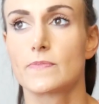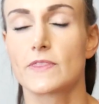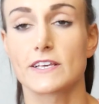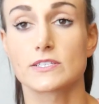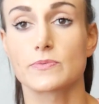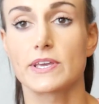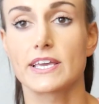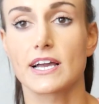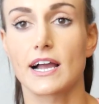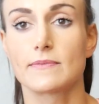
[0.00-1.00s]
This
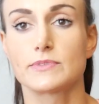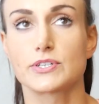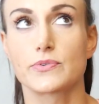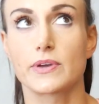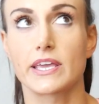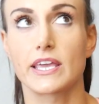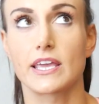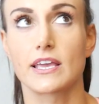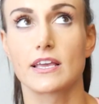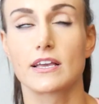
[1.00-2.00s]
week I'm
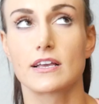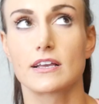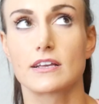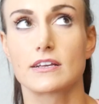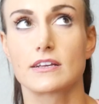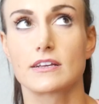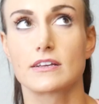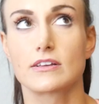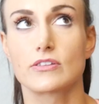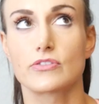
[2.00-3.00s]
doing
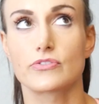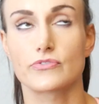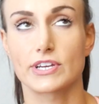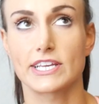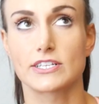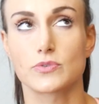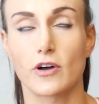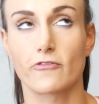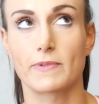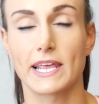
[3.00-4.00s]
3
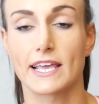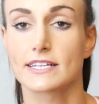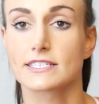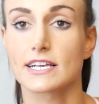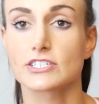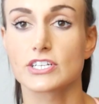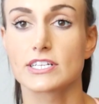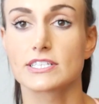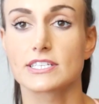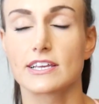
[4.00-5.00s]
12-minute HIIT
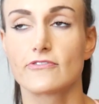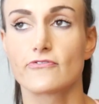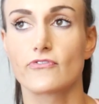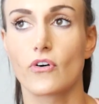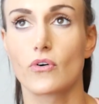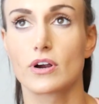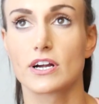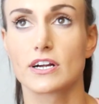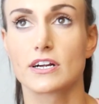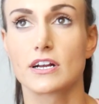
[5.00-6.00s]
sessions and
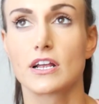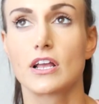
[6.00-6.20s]
4